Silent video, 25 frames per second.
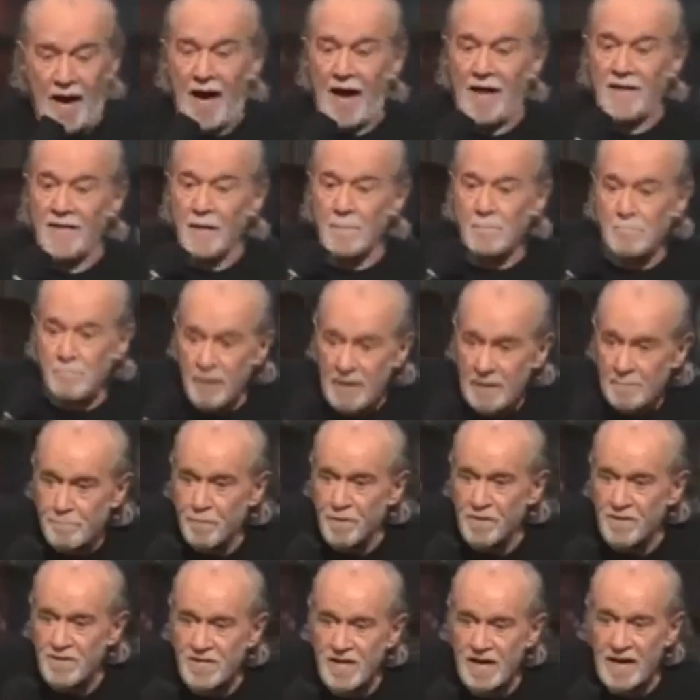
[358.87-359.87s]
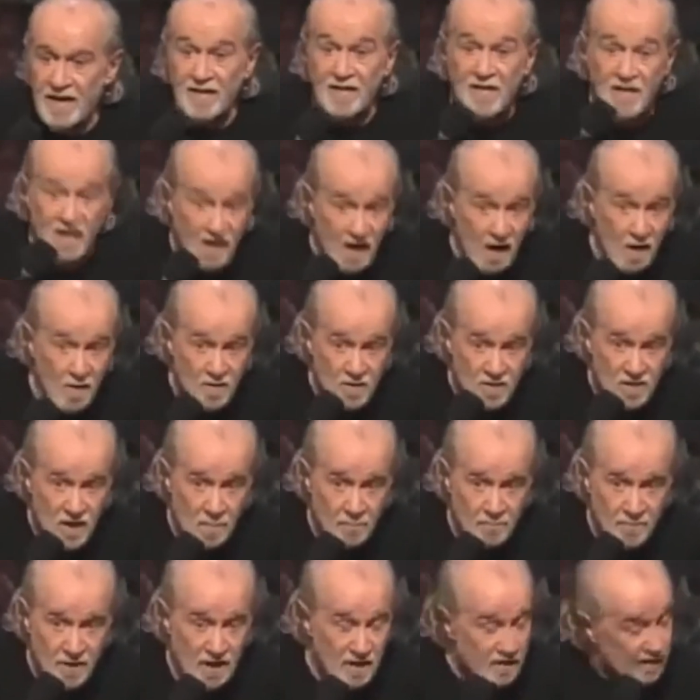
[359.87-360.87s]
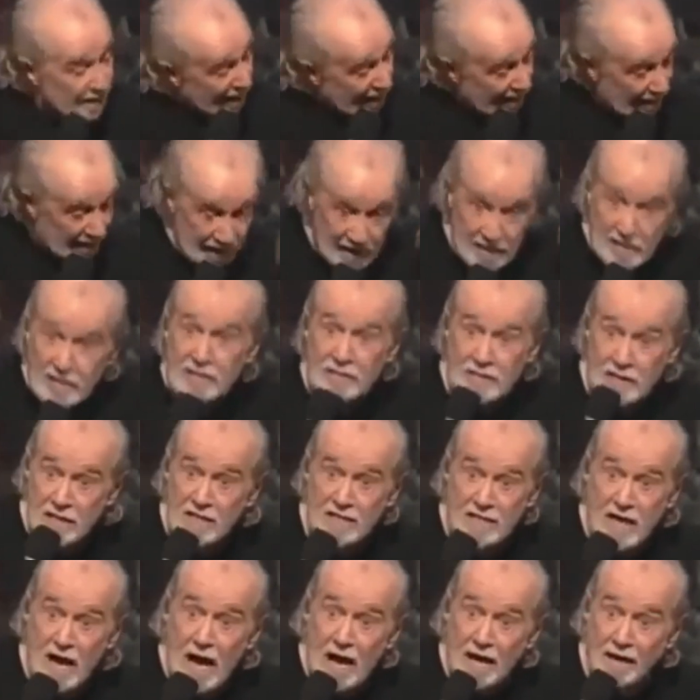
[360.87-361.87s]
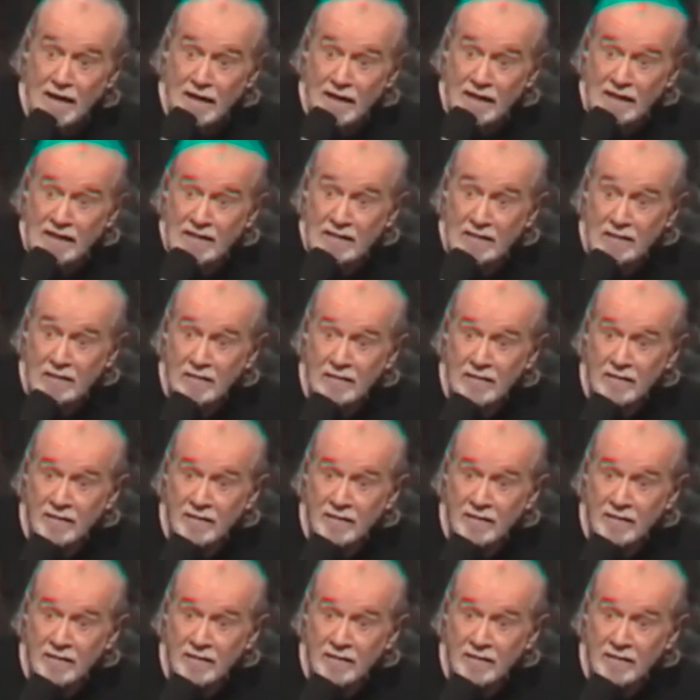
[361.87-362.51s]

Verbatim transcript: And the people said, You know something? At least he's honest.